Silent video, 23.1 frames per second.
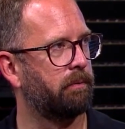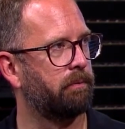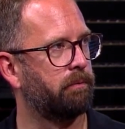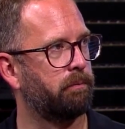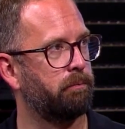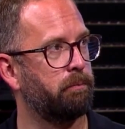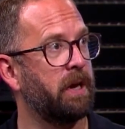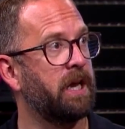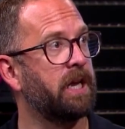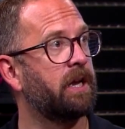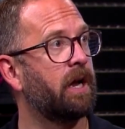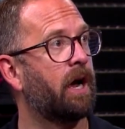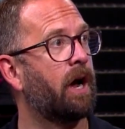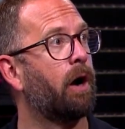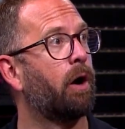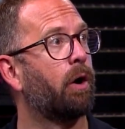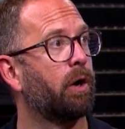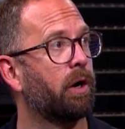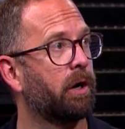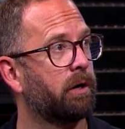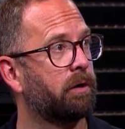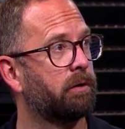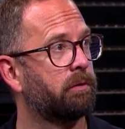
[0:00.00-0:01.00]
meet
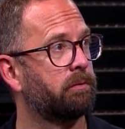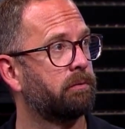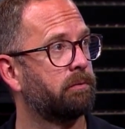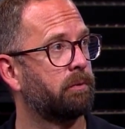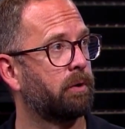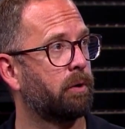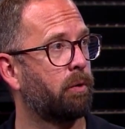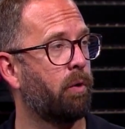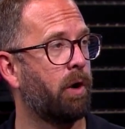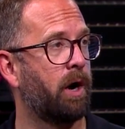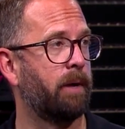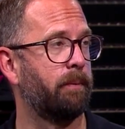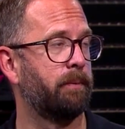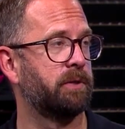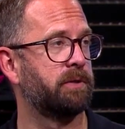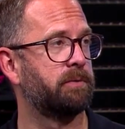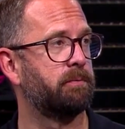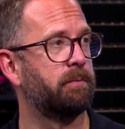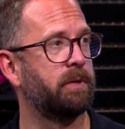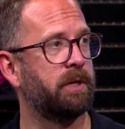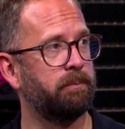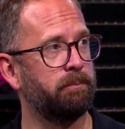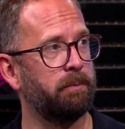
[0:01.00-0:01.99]
our
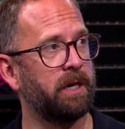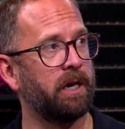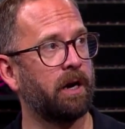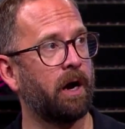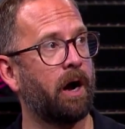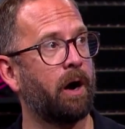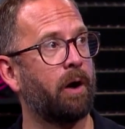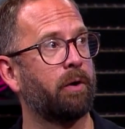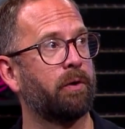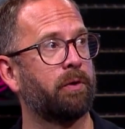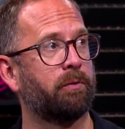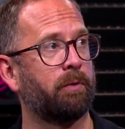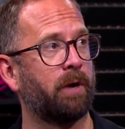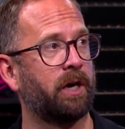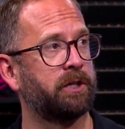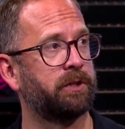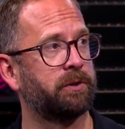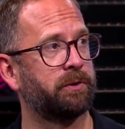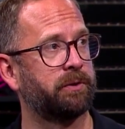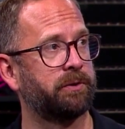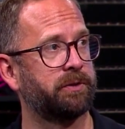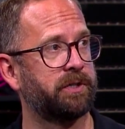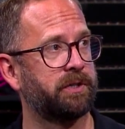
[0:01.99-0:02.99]
requirements, meet our
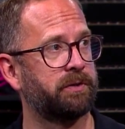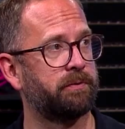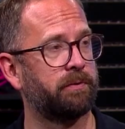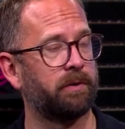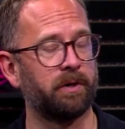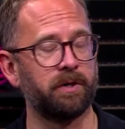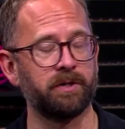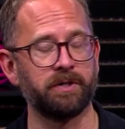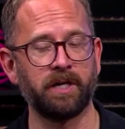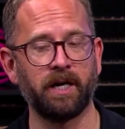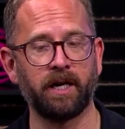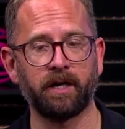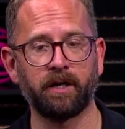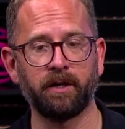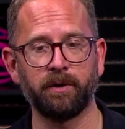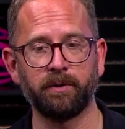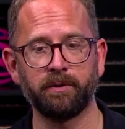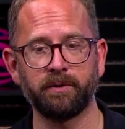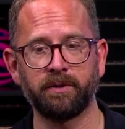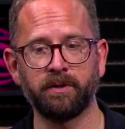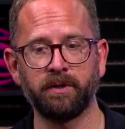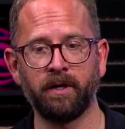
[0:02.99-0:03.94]
thresholds as far as that goes.